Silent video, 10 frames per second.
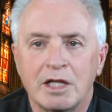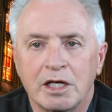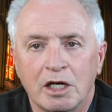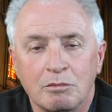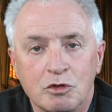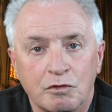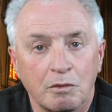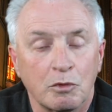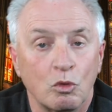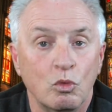that comes
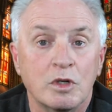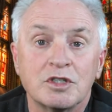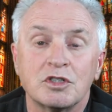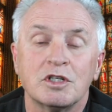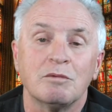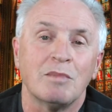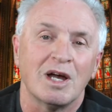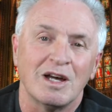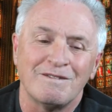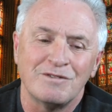from the
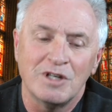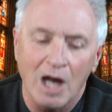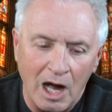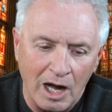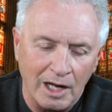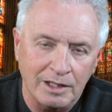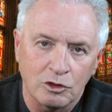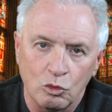wisdom of God,